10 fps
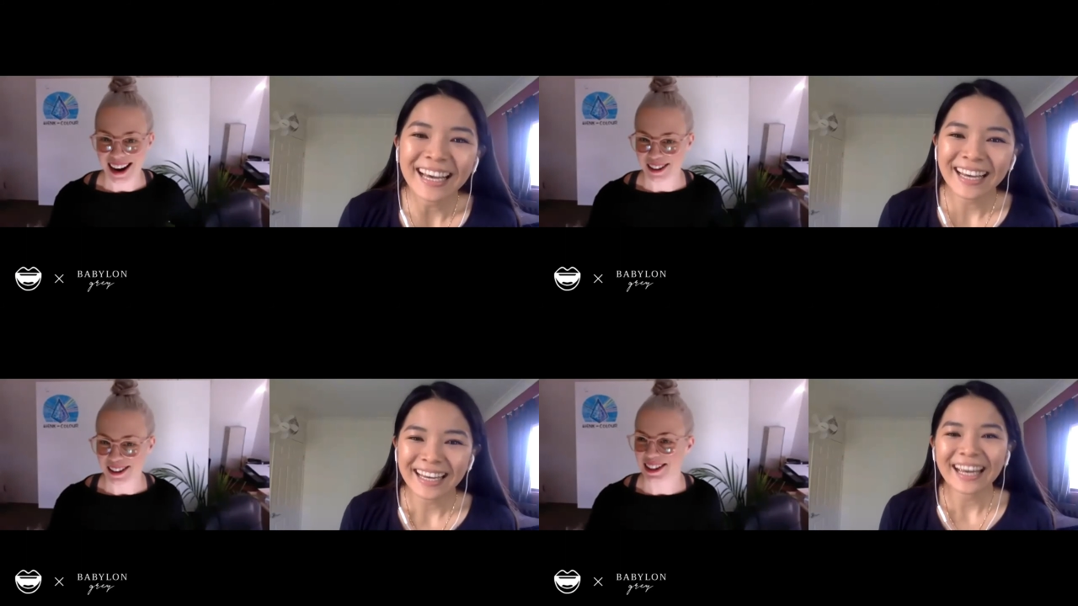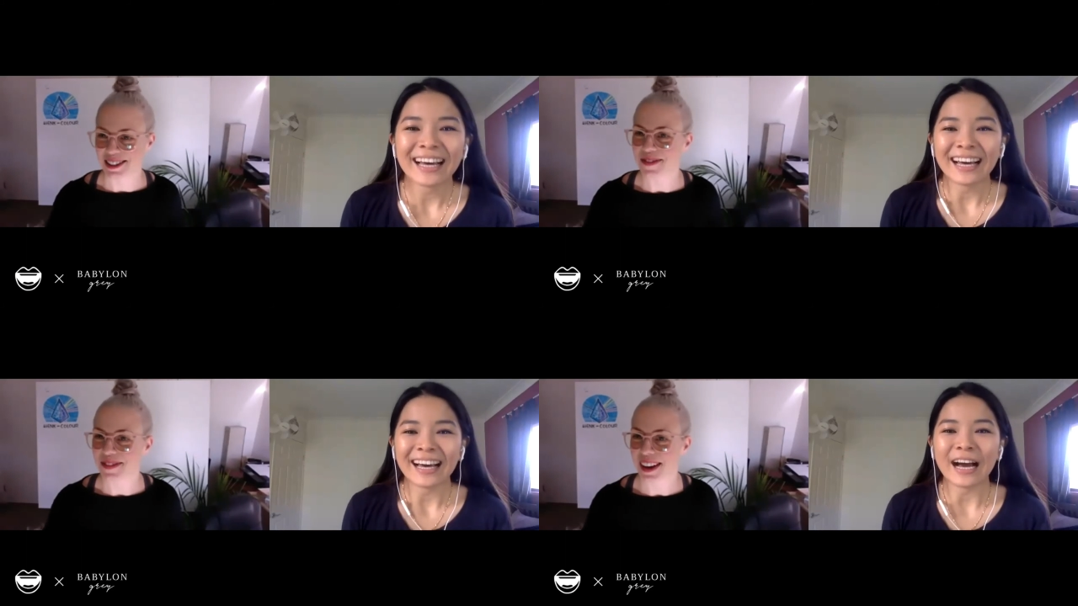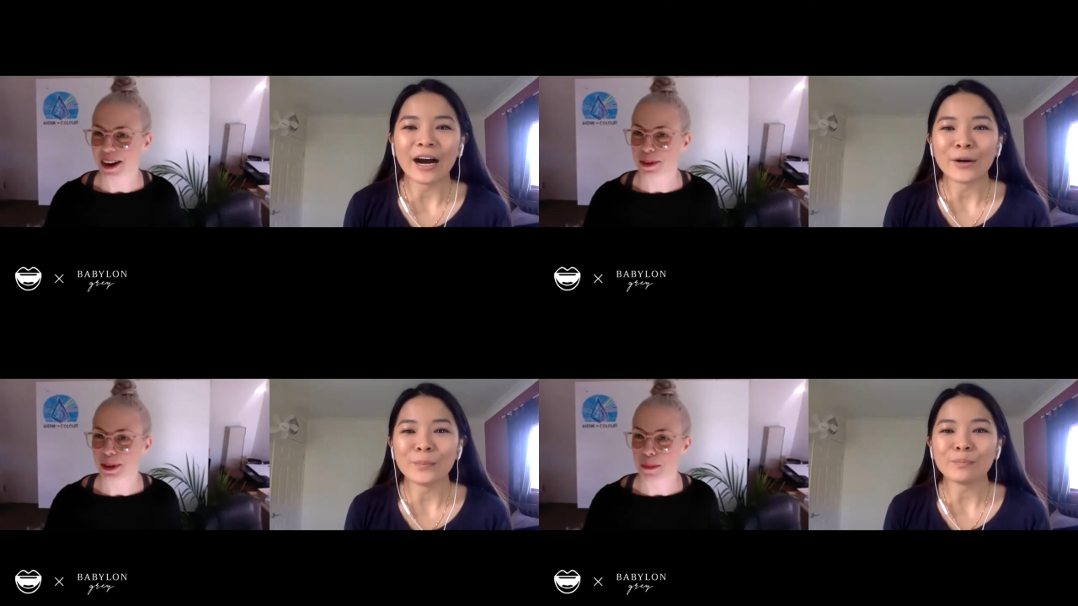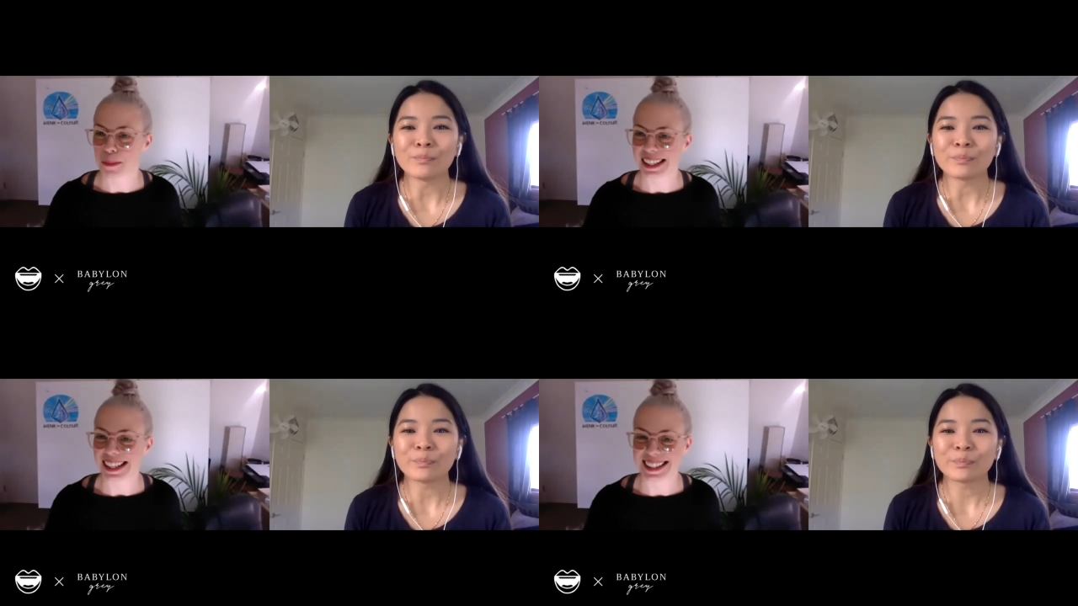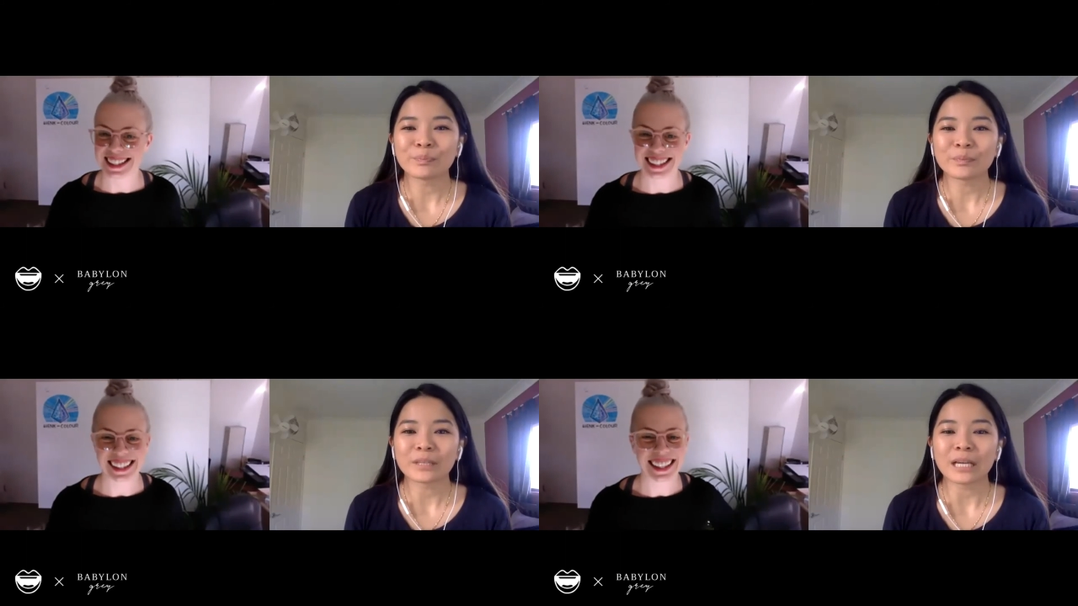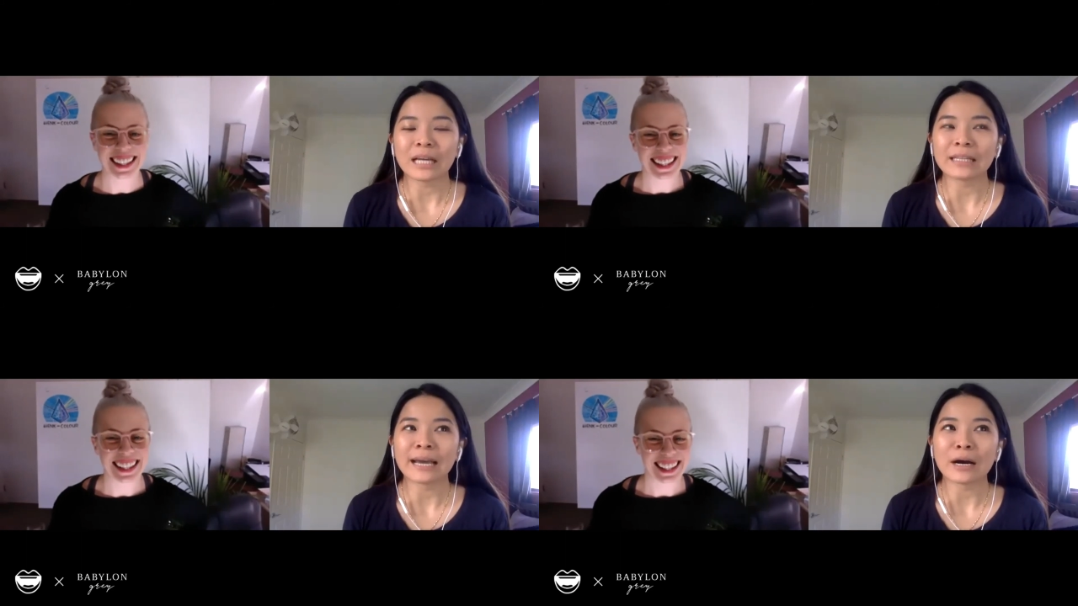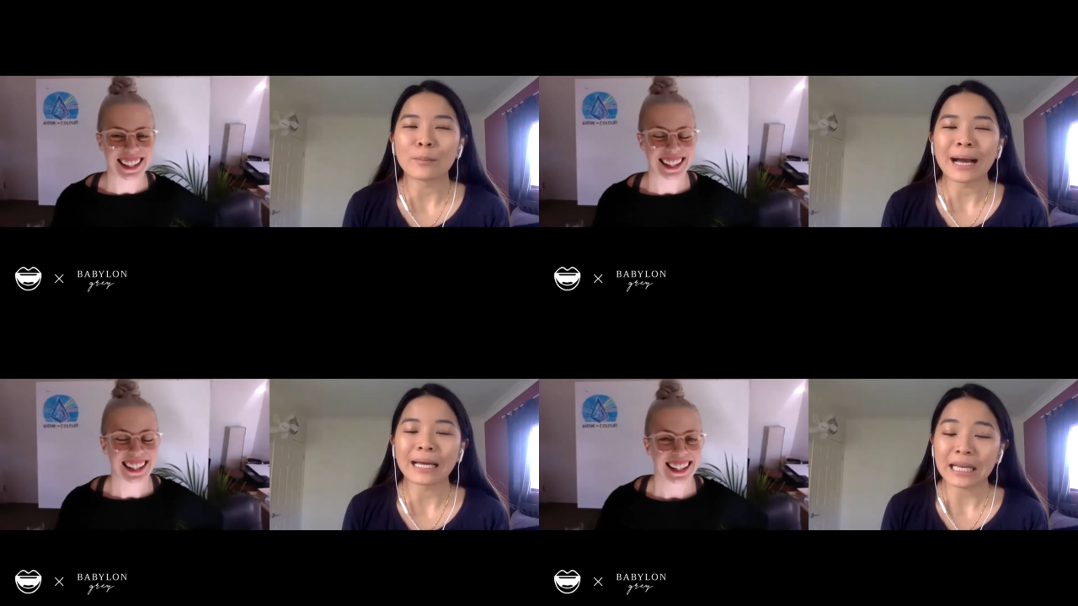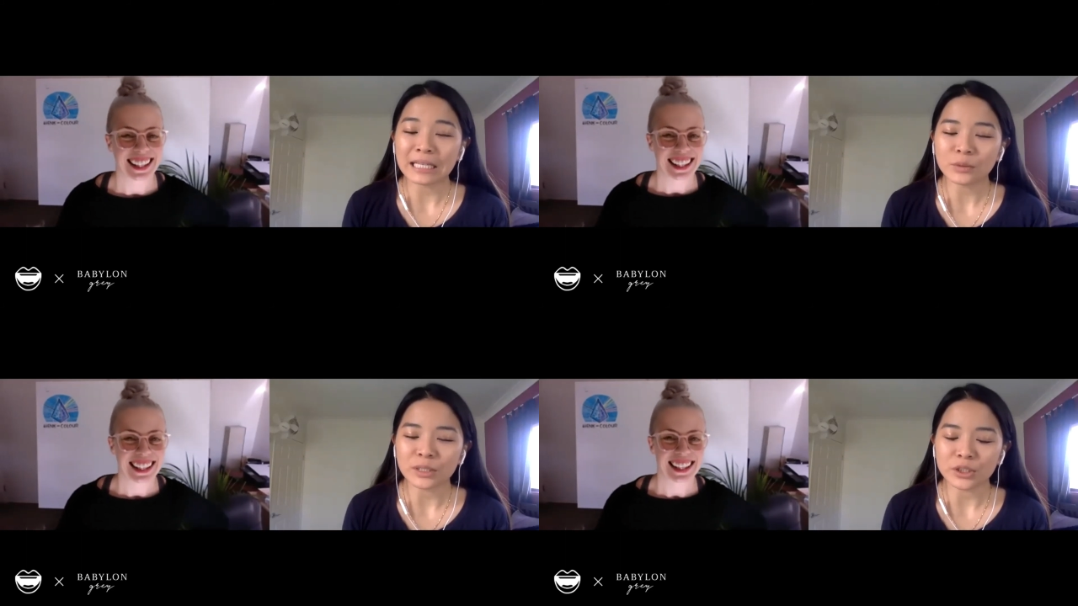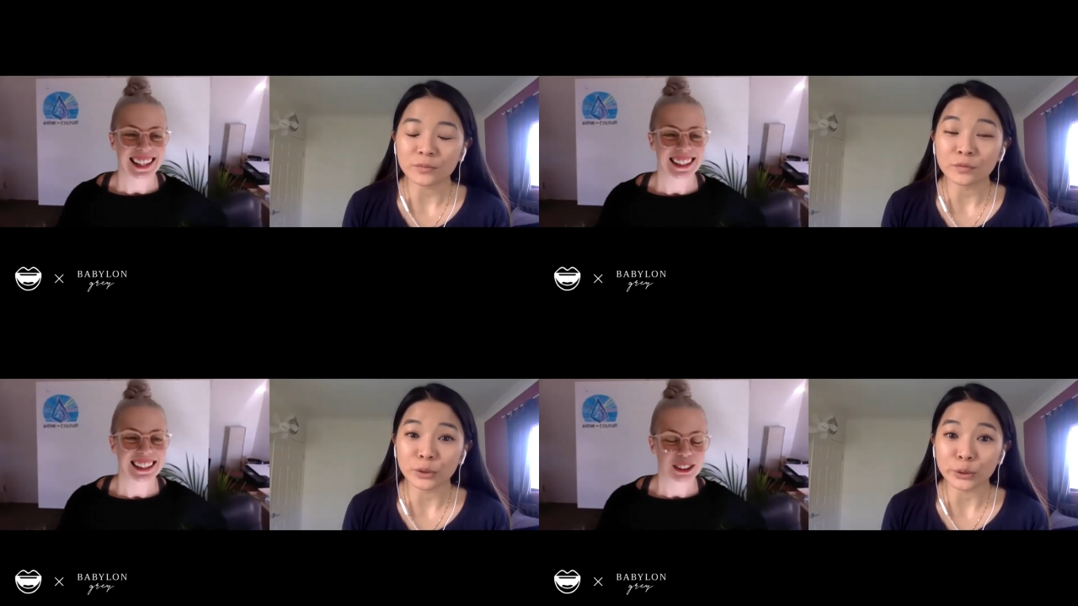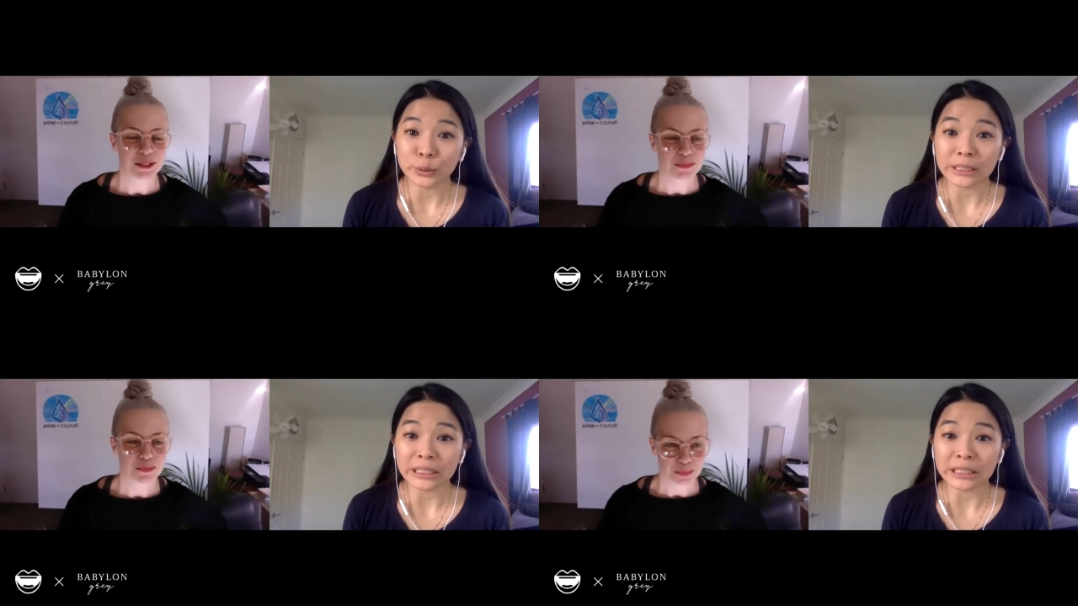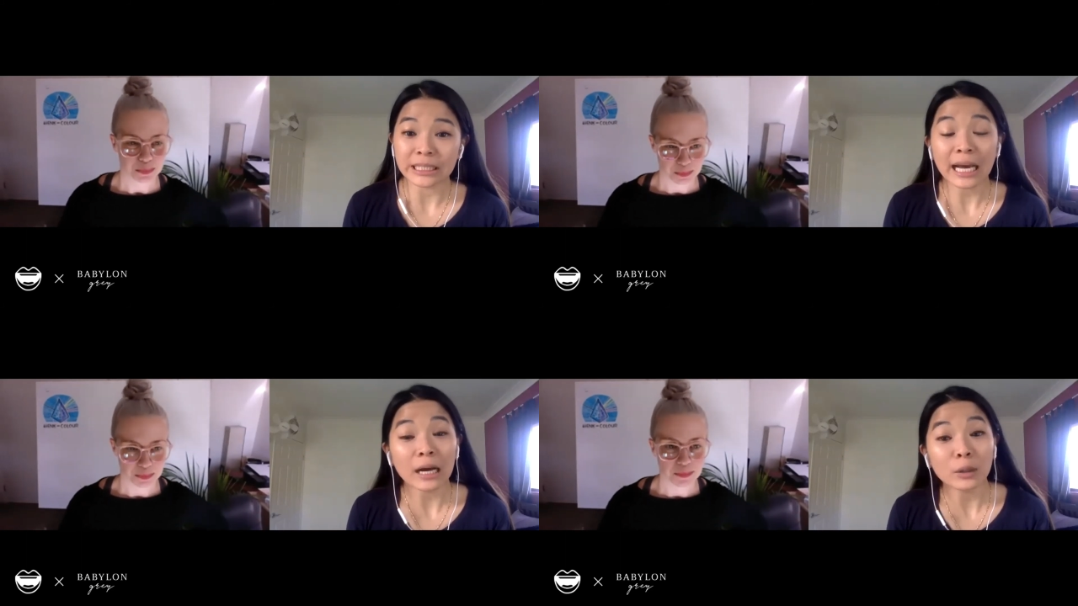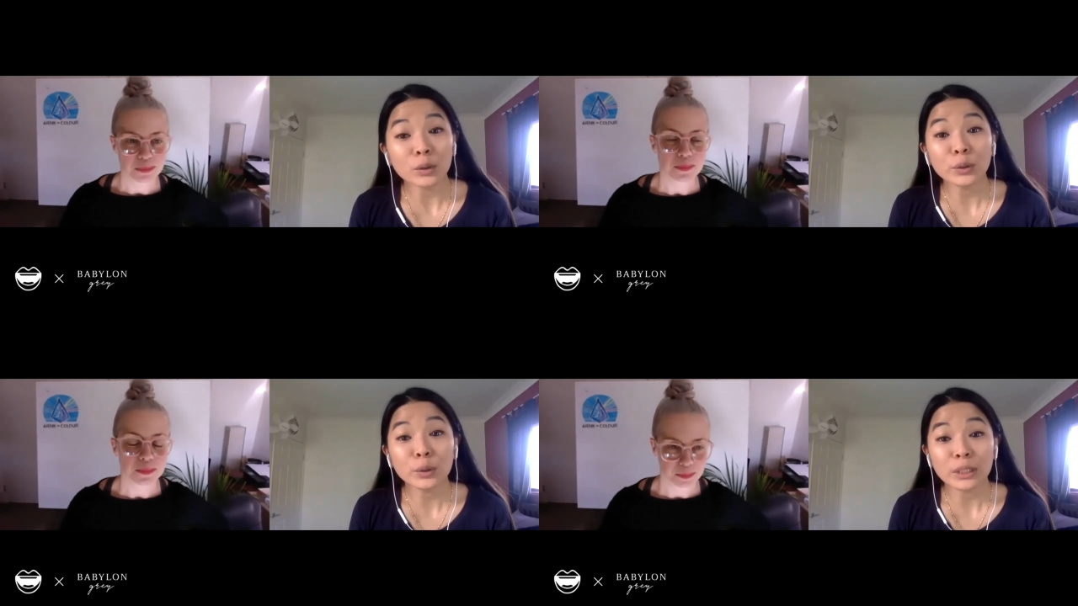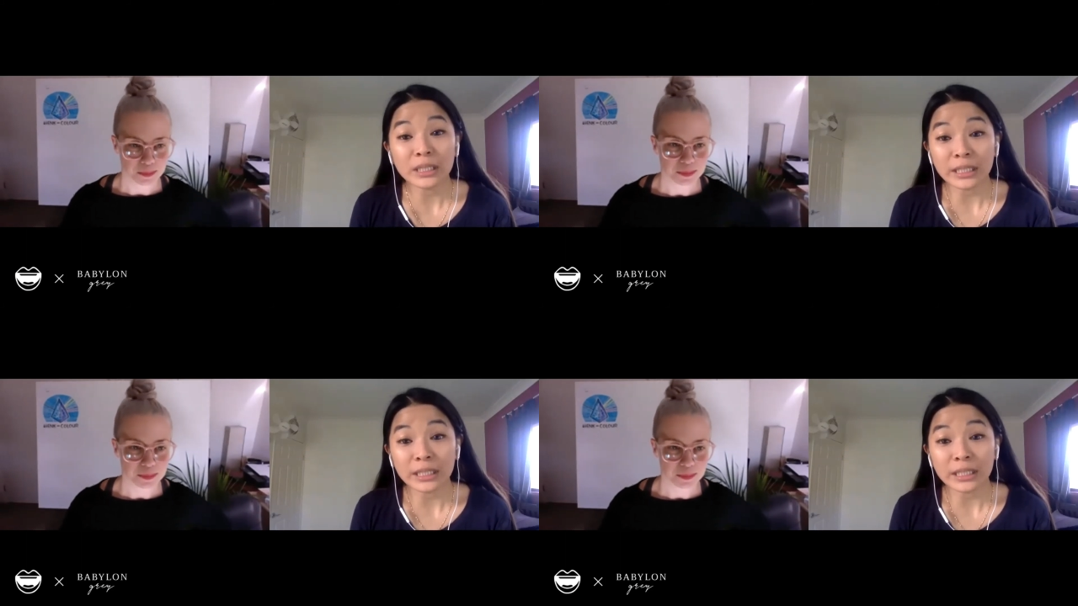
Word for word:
Speaker 1: awesome. Put on um, the list. Now, my last question for you is How do you